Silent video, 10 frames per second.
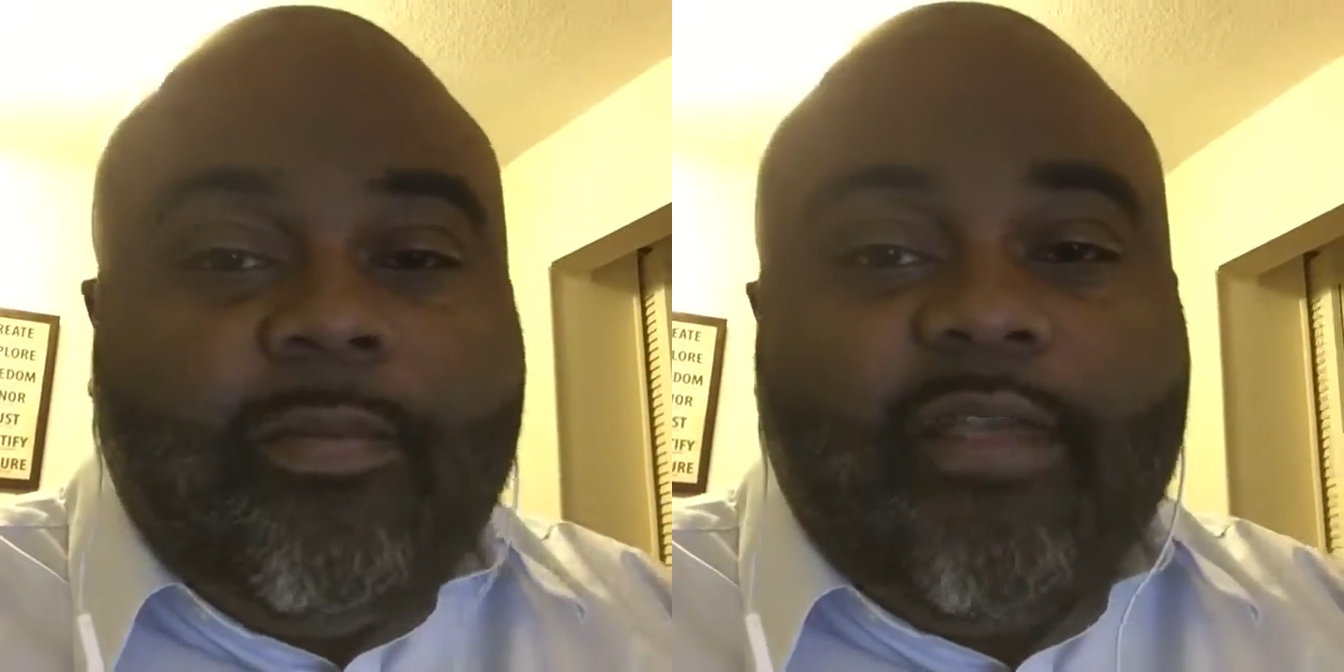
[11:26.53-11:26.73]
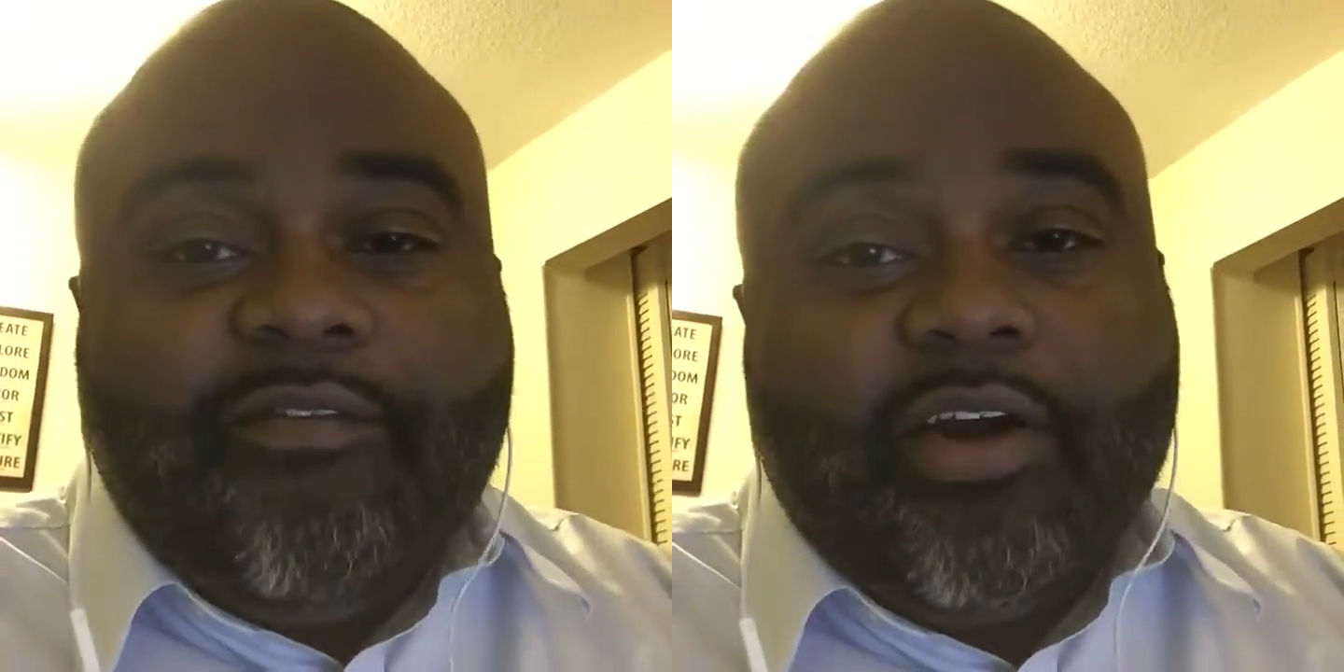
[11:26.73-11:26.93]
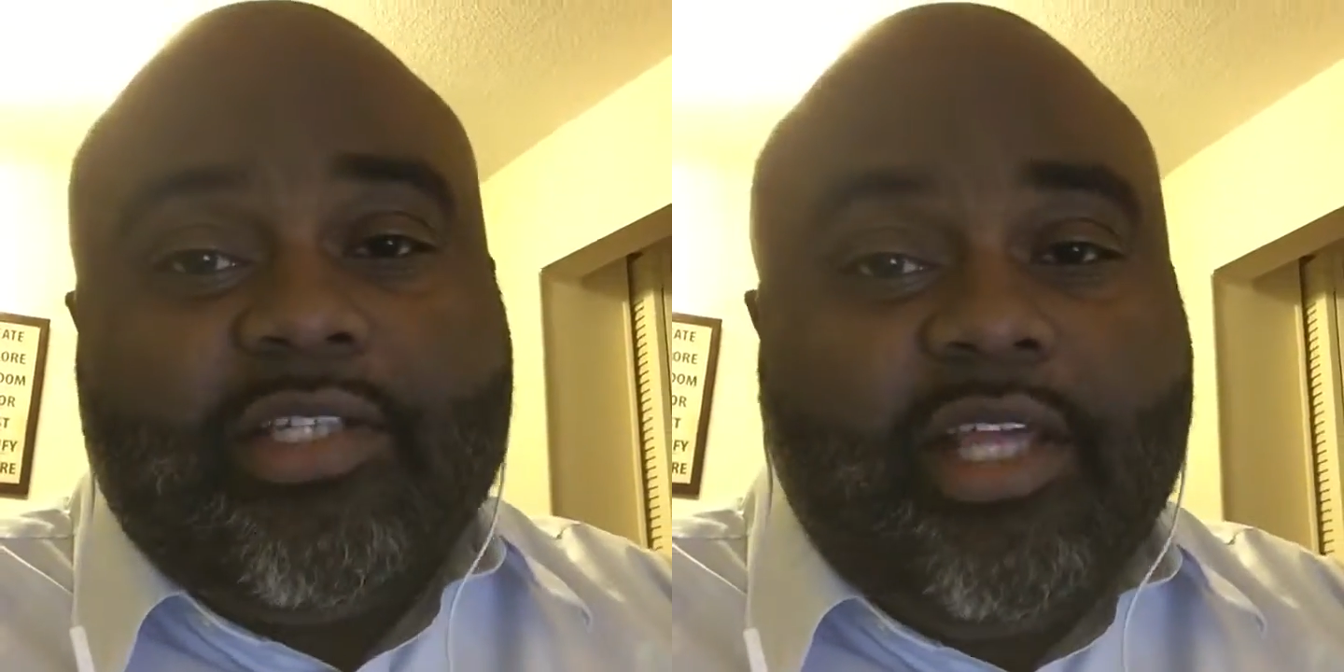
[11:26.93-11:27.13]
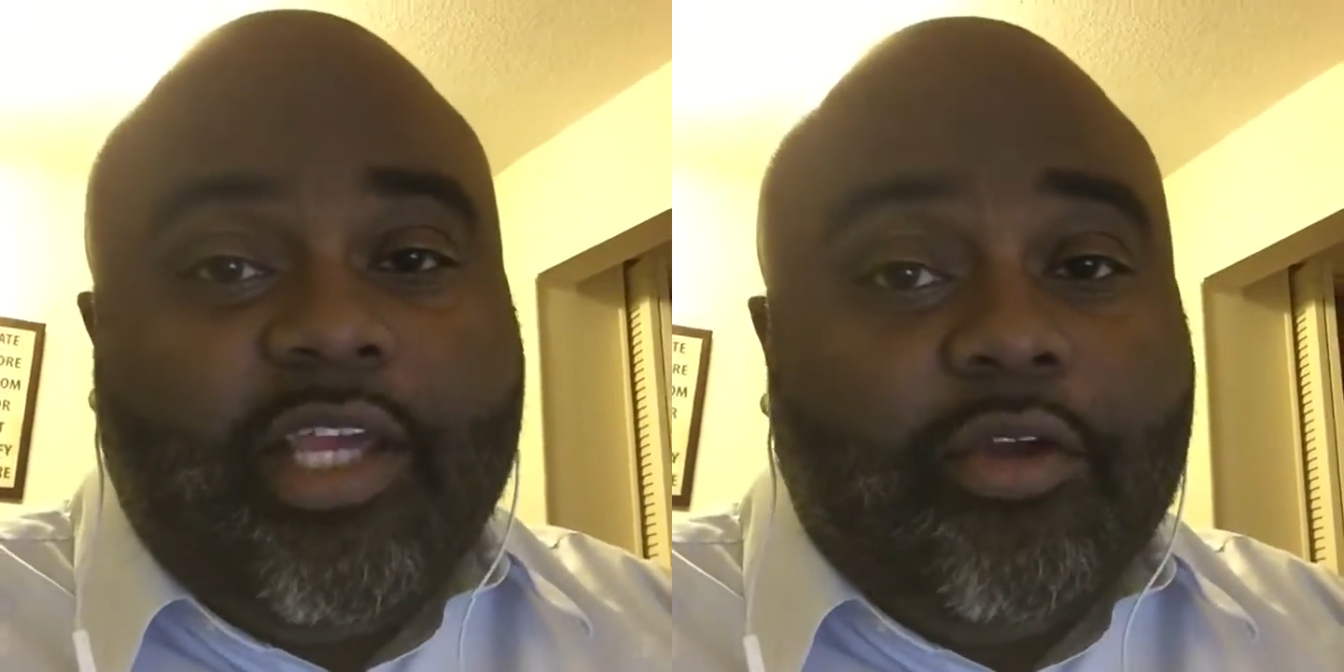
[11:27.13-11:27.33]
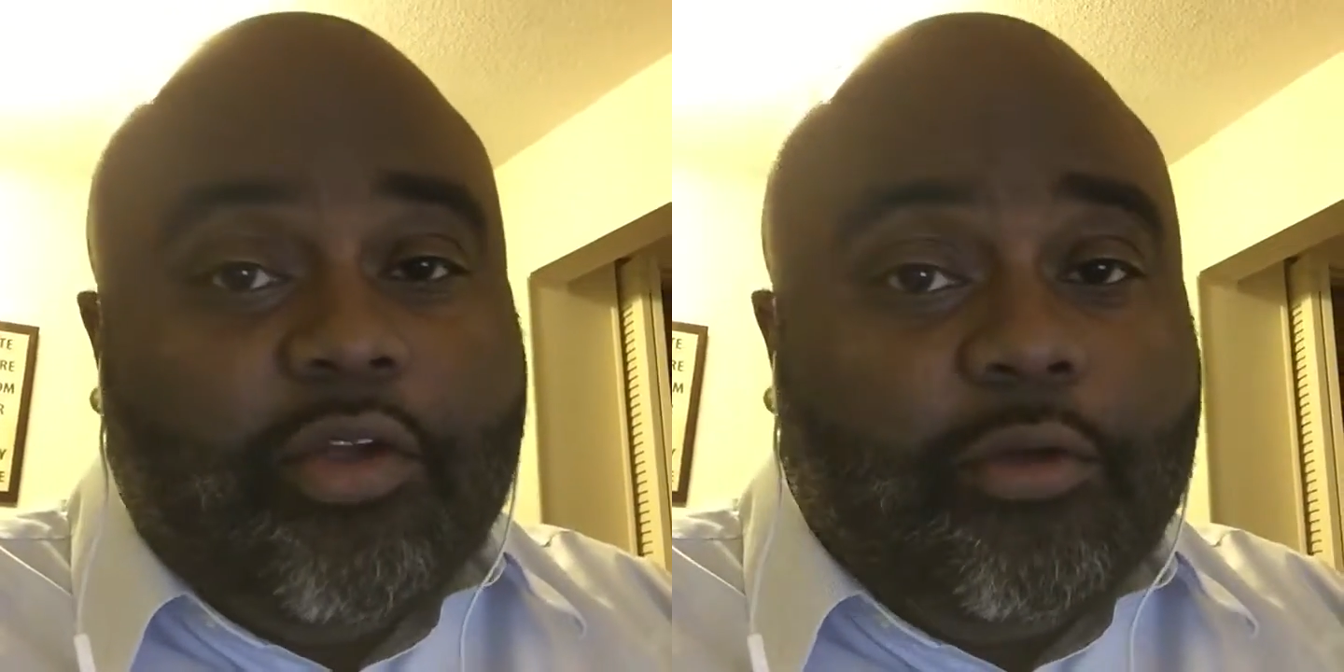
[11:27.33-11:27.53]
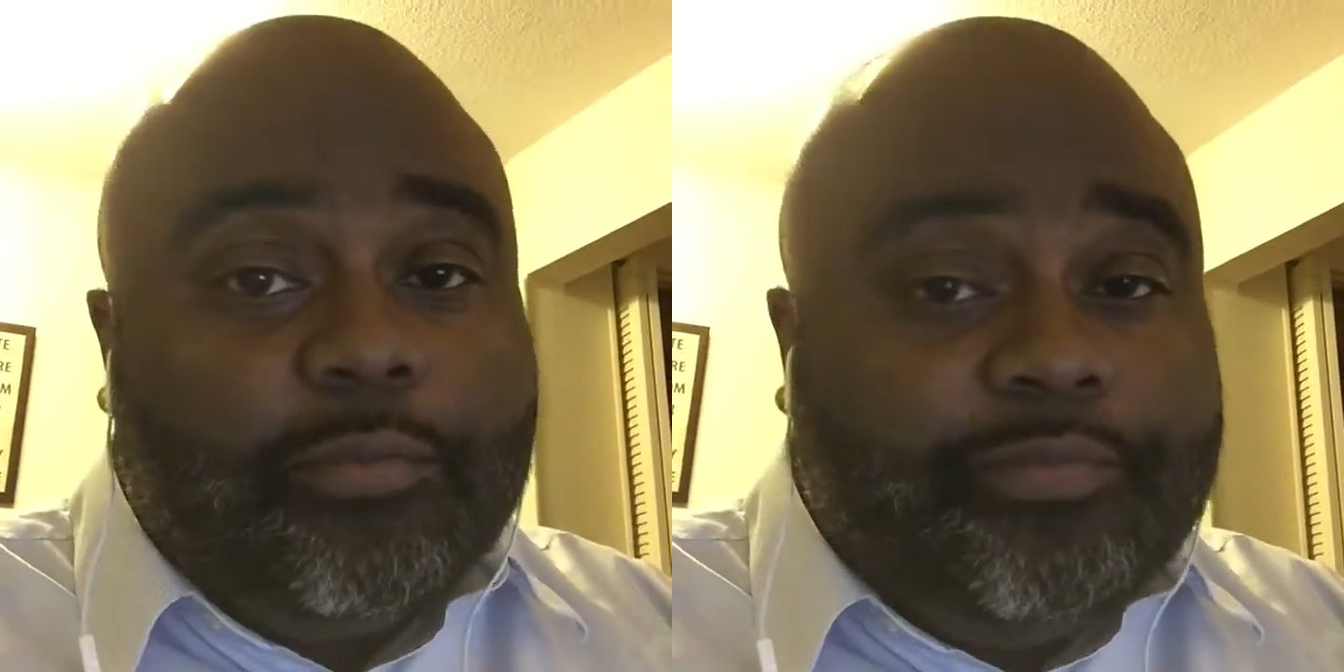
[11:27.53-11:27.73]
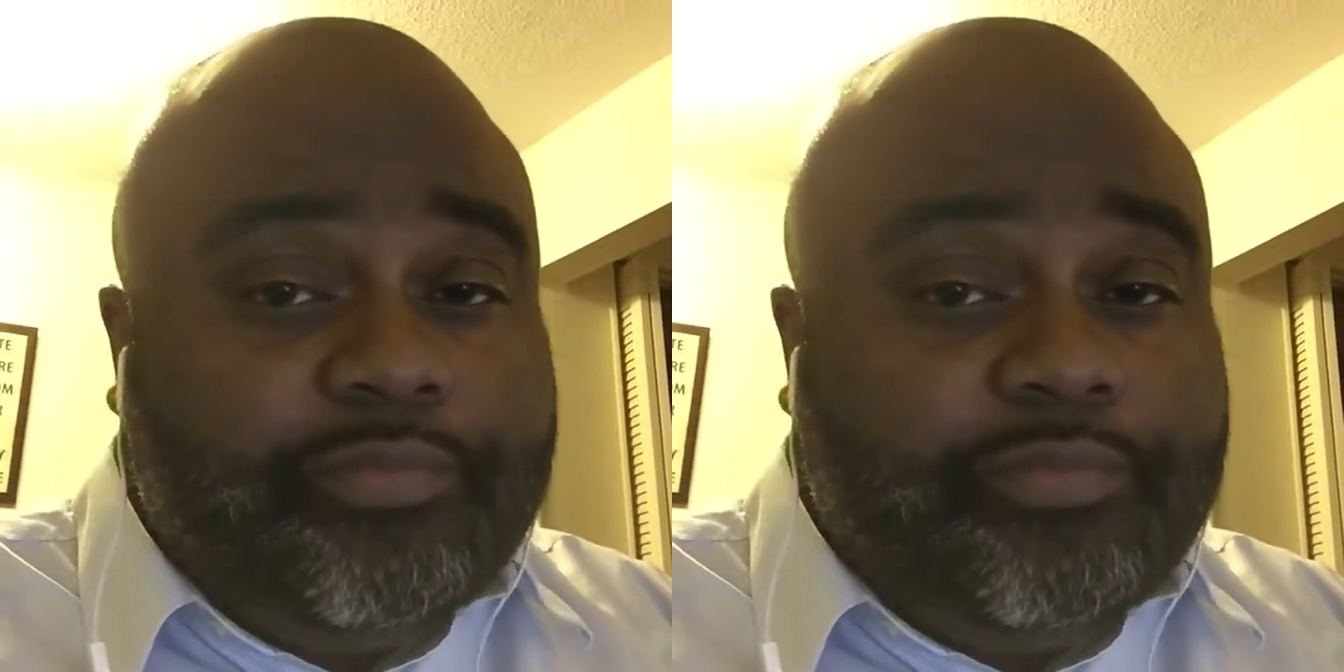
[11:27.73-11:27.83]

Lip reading: The first thing you do